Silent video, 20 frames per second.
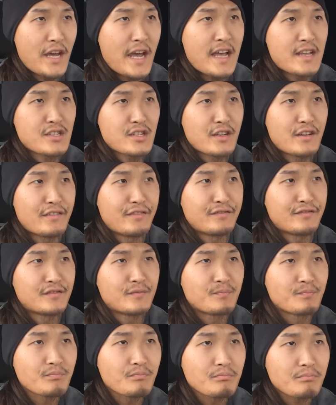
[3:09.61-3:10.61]
as if
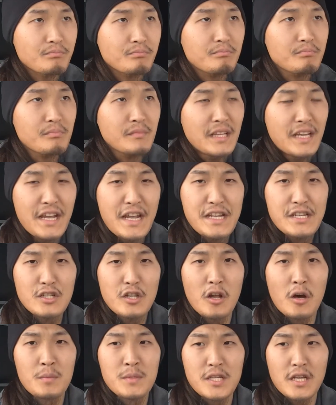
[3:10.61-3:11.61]

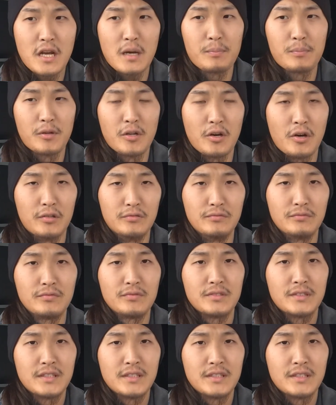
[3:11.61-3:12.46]
Islam is like a plant.